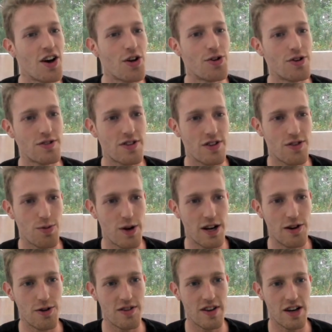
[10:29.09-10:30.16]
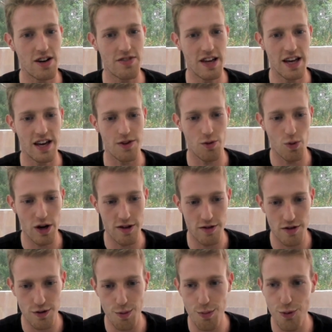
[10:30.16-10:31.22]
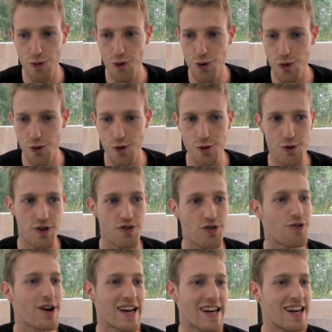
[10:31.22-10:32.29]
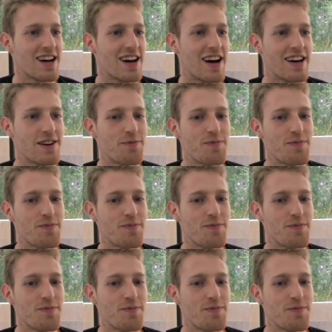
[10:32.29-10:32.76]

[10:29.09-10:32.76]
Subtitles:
Notice what it looks like over here. It's one smooth straight line.